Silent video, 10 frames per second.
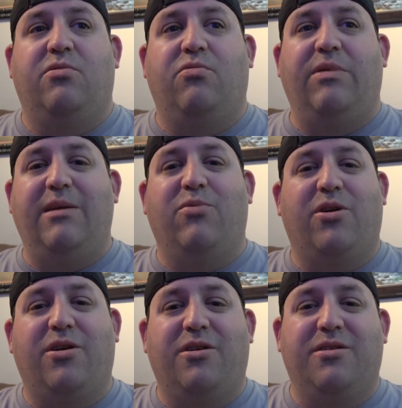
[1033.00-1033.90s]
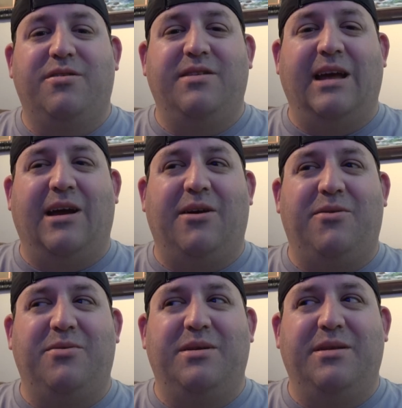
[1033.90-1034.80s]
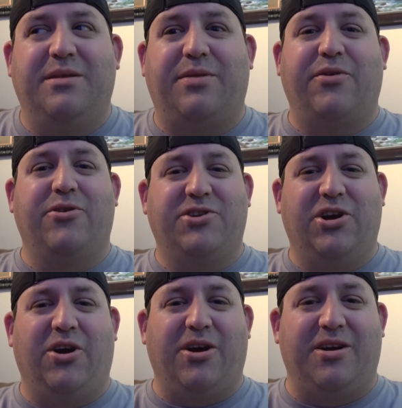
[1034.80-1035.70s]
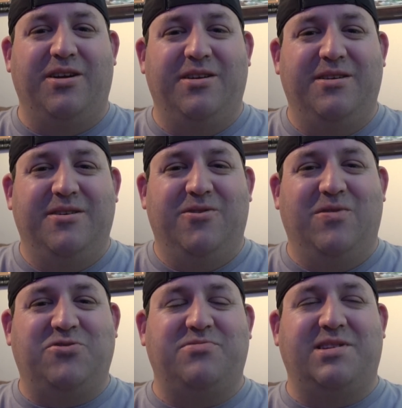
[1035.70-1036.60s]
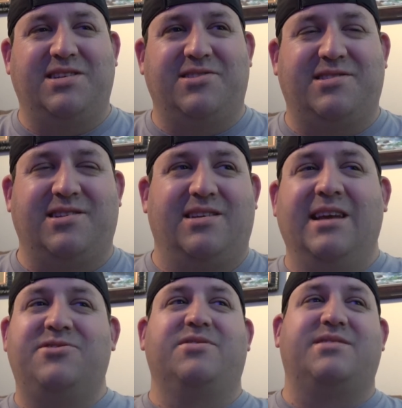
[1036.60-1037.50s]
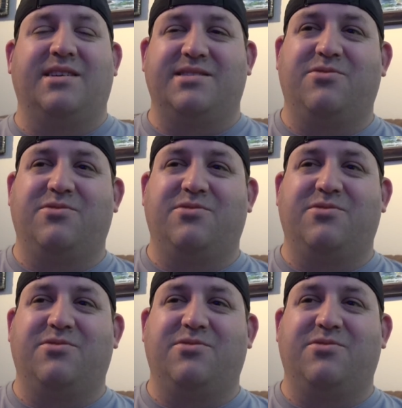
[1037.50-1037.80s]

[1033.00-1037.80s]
We were now the third car, which was interesting.